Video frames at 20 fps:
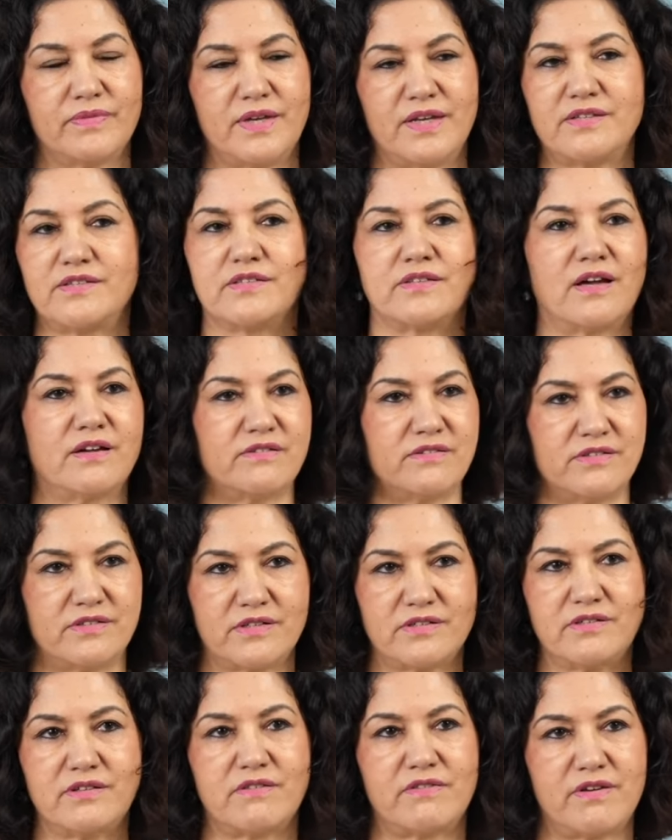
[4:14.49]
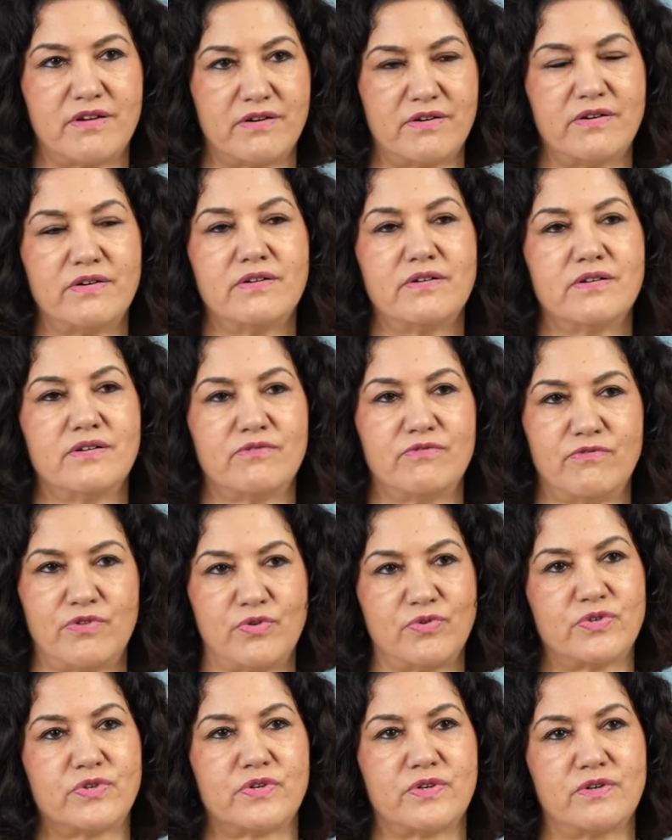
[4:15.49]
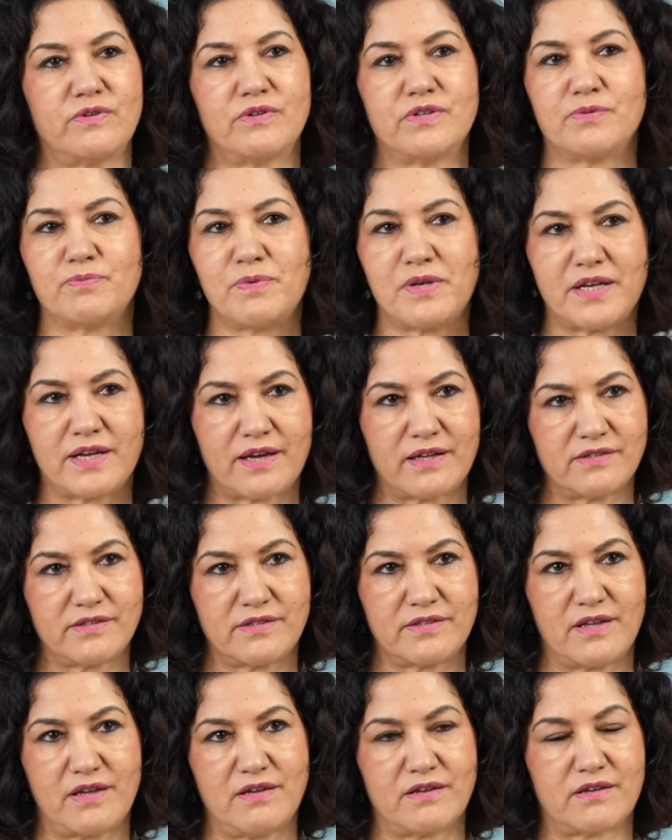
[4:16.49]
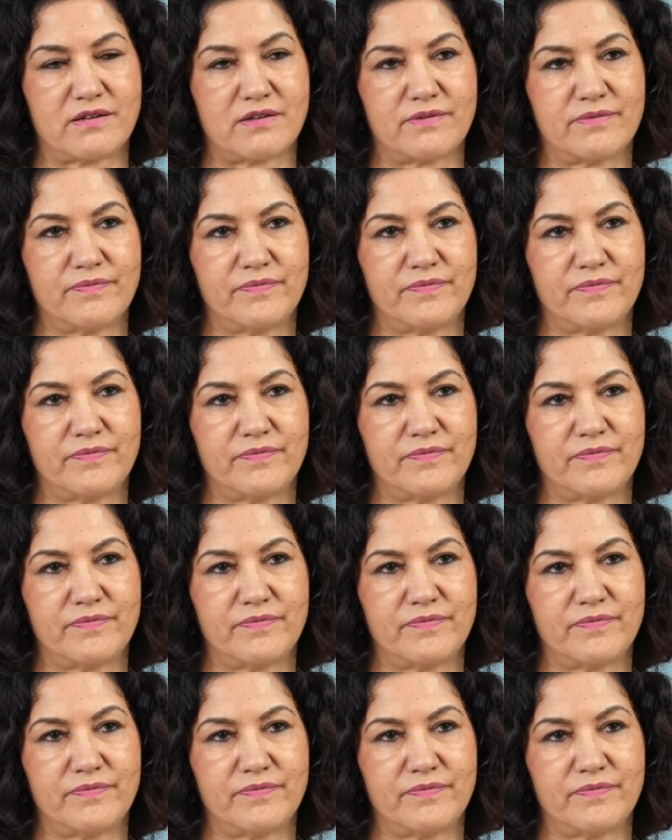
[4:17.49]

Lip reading: It's not just that their future is being at stake.